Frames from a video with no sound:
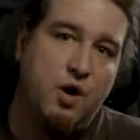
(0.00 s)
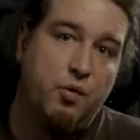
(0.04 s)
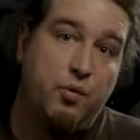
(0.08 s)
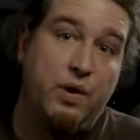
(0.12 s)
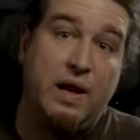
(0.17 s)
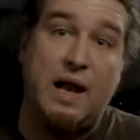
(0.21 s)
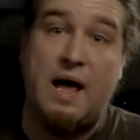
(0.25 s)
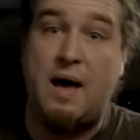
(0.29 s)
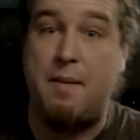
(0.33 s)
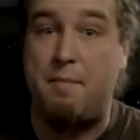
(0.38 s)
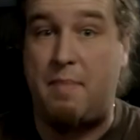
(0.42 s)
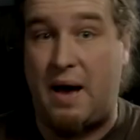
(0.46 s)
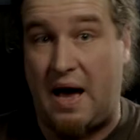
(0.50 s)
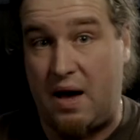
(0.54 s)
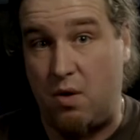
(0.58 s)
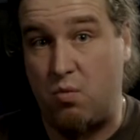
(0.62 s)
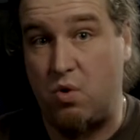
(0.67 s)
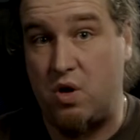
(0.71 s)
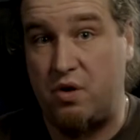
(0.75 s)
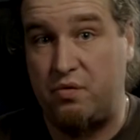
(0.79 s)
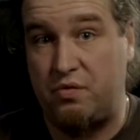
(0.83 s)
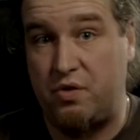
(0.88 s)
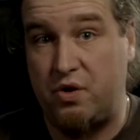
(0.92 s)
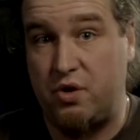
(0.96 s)
Will I buy
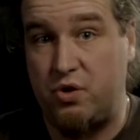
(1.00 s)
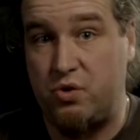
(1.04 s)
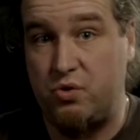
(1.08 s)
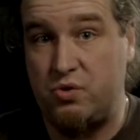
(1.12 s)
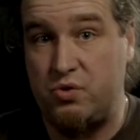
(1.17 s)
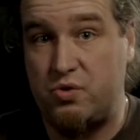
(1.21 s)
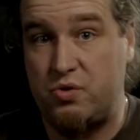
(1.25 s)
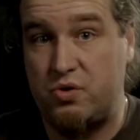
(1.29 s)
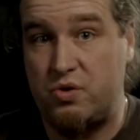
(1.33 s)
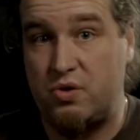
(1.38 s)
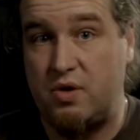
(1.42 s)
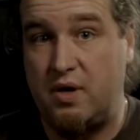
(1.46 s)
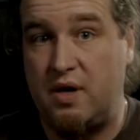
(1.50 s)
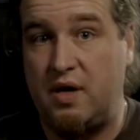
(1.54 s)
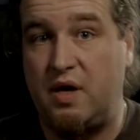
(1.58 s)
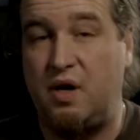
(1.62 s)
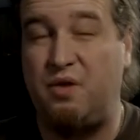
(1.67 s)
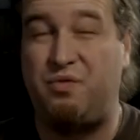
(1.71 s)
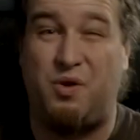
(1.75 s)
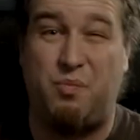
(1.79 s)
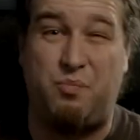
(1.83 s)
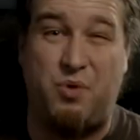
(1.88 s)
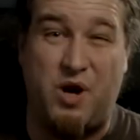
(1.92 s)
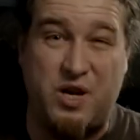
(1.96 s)
one of those?
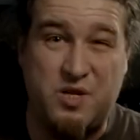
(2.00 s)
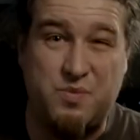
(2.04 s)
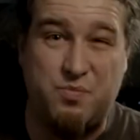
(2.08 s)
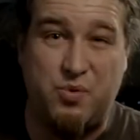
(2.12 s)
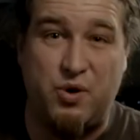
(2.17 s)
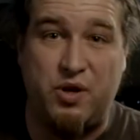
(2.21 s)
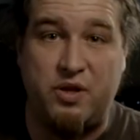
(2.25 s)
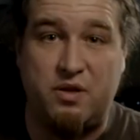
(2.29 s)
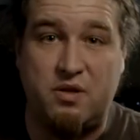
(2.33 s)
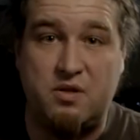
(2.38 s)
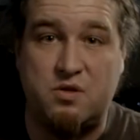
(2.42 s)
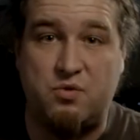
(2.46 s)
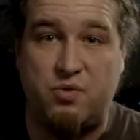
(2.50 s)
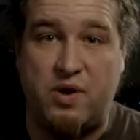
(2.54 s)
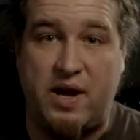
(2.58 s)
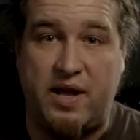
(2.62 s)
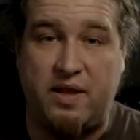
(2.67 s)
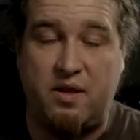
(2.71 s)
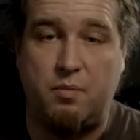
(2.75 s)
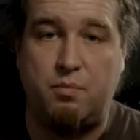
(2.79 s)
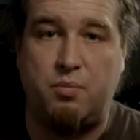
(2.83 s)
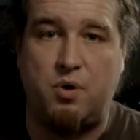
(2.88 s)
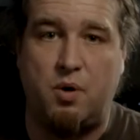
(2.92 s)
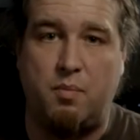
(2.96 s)
If the price point is
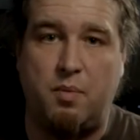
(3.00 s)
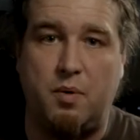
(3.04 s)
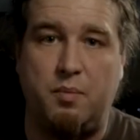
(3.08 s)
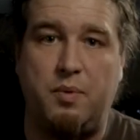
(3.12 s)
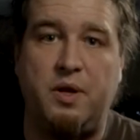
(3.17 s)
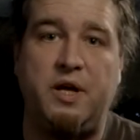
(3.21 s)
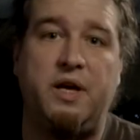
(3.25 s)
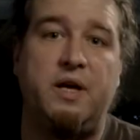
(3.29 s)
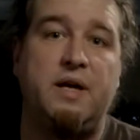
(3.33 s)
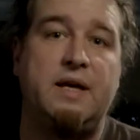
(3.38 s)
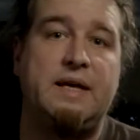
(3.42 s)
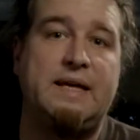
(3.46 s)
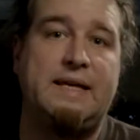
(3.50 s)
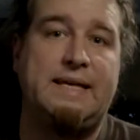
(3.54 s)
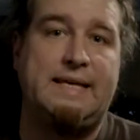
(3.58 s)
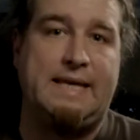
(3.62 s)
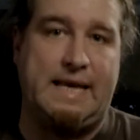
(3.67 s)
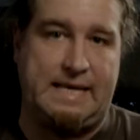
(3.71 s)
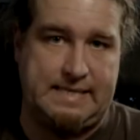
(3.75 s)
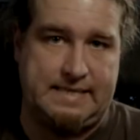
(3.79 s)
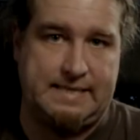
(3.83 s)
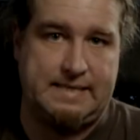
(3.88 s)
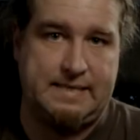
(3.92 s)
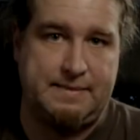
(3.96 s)
right, probably
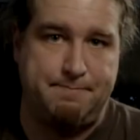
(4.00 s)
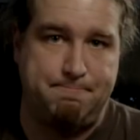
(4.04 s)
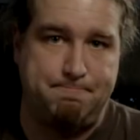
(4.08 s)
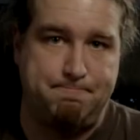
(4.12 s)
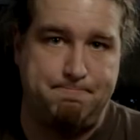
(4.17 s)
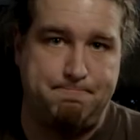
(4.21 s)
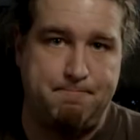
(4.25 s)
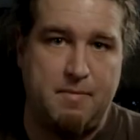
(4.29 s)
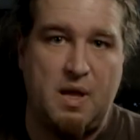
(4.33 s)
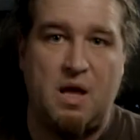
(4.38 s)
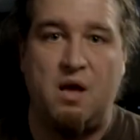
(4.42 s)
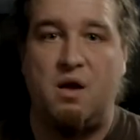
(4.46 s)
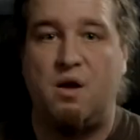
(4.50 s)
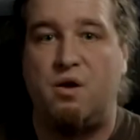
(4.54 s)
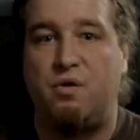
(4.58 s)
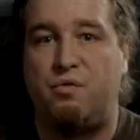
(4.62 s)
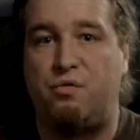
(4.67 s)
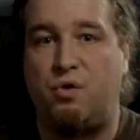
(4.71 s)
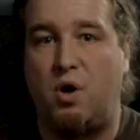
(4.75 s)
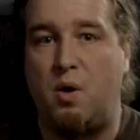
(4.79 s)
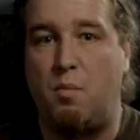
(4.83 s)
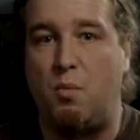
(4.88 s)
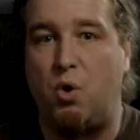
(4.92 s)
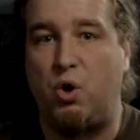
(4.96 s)
yes.
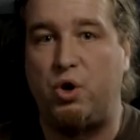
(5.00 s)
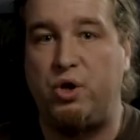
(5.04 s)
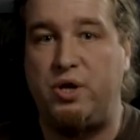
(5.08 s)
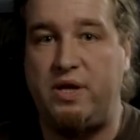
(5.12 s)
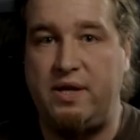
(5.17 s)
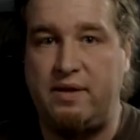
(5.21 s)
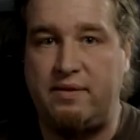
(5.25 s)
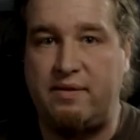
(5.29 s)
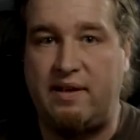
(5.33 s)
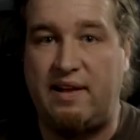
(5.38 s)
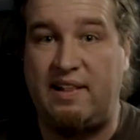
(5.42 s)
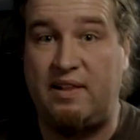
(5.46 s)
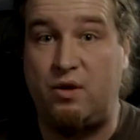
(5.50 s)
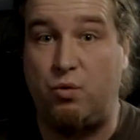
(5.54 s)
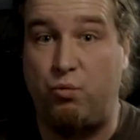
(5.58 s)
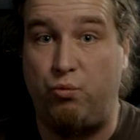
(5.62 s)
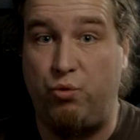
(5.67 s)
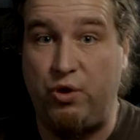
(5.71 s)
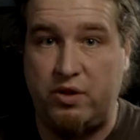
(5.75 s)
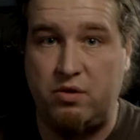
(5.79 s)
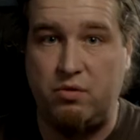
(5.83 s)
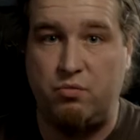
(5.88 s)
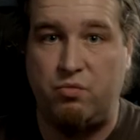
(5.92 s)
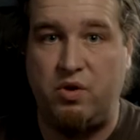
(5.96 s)
For a more detailed
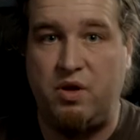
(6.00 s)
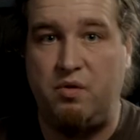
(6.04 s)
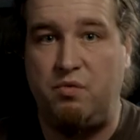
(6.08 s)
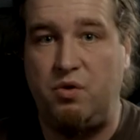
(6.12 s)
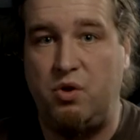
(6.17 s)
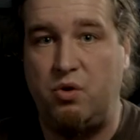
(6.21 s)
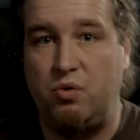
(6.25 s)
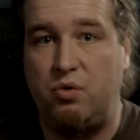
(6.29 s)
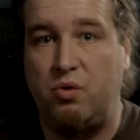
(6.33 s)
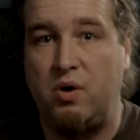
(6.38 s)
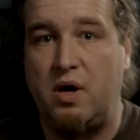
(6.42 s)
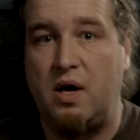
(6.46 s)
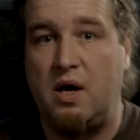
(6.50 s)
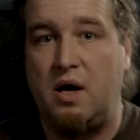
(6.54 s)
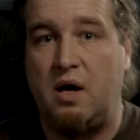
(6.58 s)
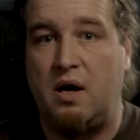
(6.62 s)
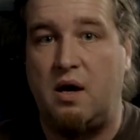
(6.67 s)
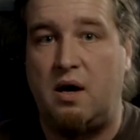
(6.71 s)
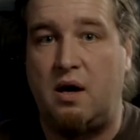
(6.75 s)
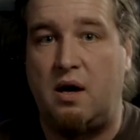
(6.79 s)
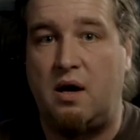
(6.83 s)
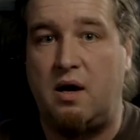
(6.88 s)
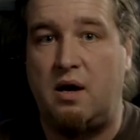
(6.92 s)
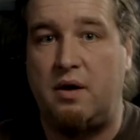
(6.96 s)
written review,
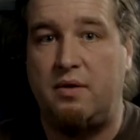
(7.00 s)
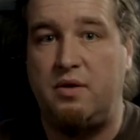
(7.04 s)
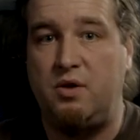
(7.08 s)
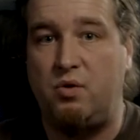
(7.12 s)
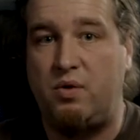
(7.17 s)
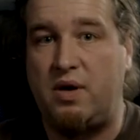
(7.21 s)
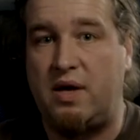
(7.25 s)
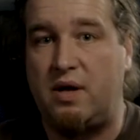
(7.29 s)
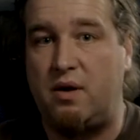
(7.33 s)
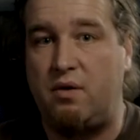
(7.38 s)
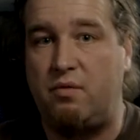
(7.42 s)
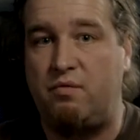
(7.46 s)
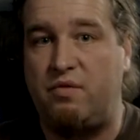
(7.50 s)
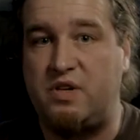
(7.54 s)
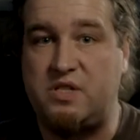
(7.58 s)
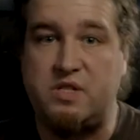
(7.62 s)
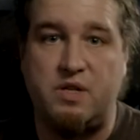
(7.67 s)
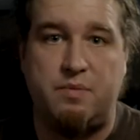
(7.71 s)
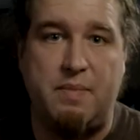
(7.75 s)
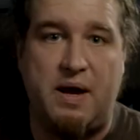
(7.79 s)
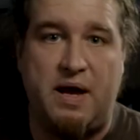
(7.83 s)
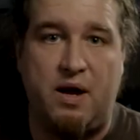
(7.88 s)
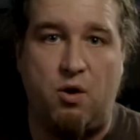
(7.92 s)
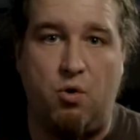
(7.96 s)
you can
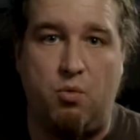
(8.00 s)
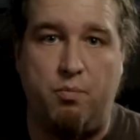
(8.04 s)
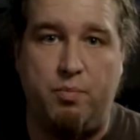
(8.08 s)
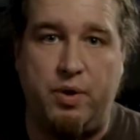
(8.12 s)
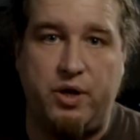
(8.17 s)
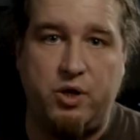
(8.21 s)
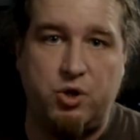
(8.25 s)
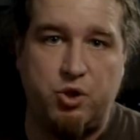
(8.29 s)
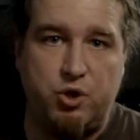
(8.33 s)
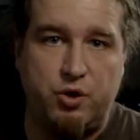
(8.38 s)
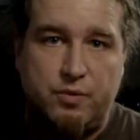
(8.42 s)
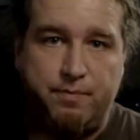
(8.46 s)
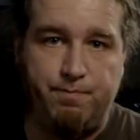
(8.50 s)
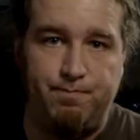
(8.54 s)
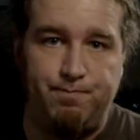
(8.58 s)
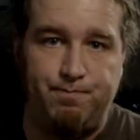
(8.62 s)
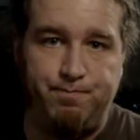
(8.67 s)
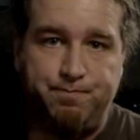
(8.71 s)
visit my homepage.